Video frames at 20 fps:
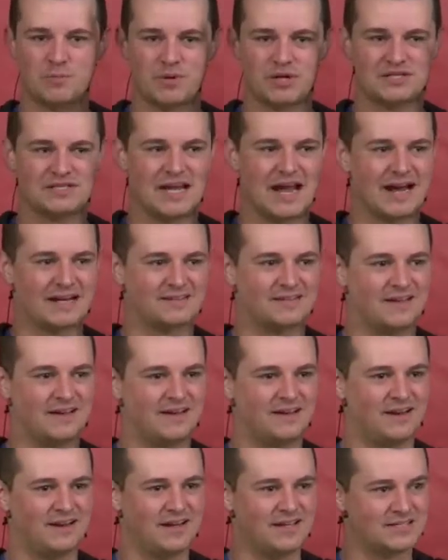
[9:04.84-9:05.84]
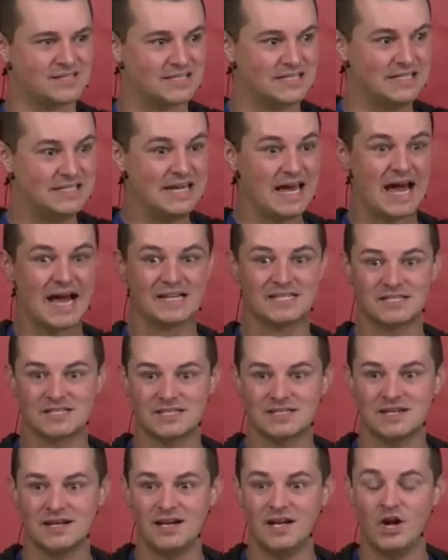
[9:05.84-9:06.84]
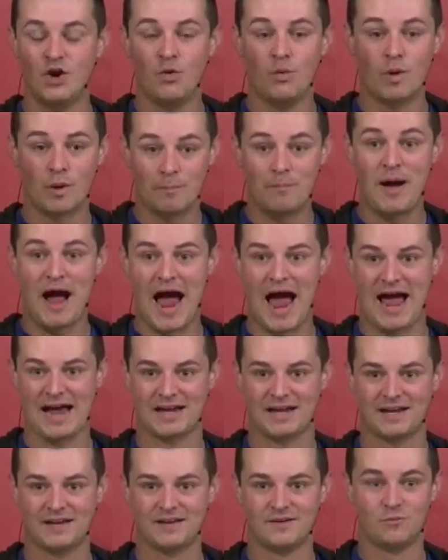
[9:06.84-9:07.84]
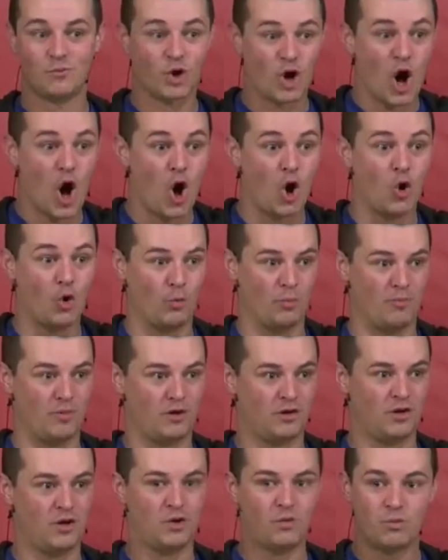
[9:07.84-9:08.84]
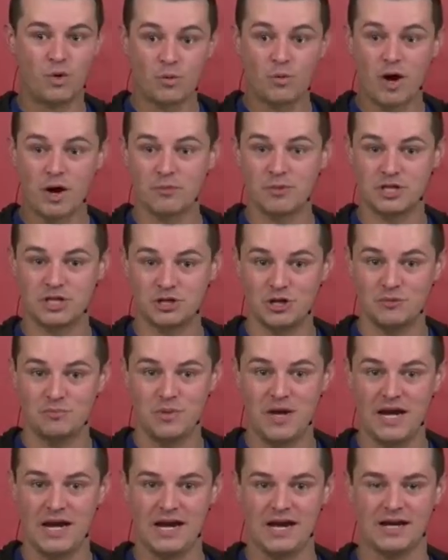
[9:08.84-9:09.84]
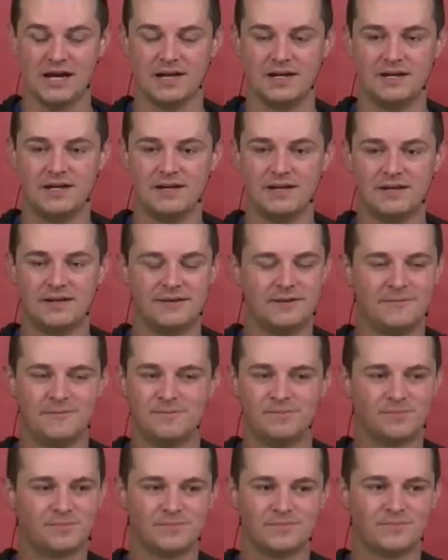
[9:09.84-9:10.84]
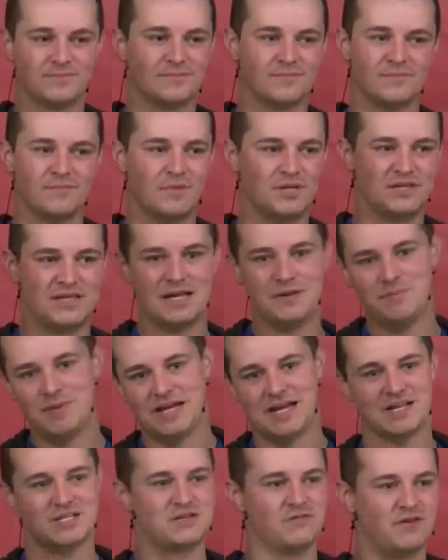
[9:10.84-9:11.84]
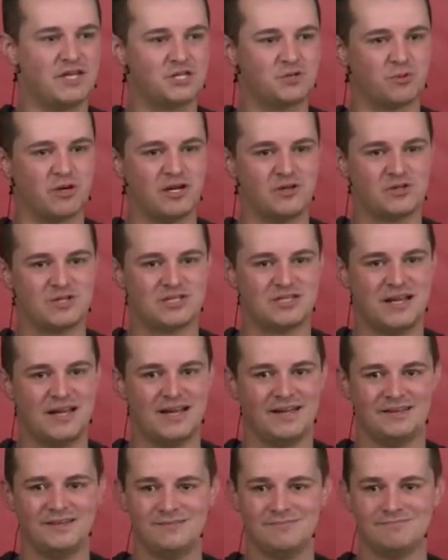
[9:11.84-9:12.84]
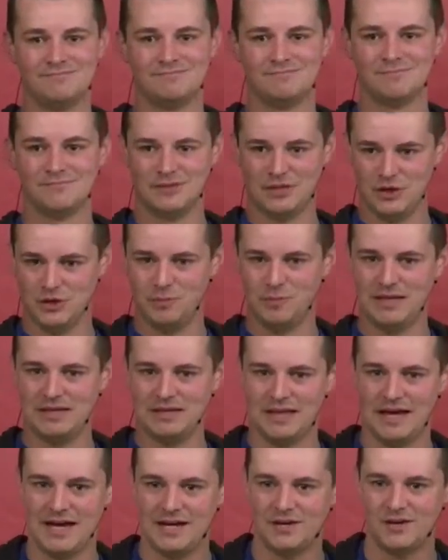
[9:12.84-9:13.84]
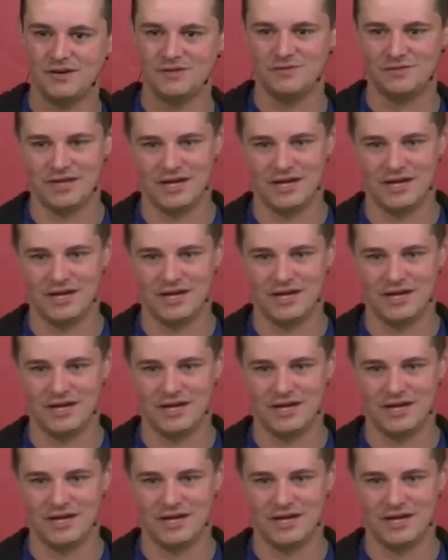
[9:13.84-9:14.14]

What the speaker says: are protected, and it's, yes, we're back, we're home, we're where we should be. But then because of Israel's sin, a little bit later,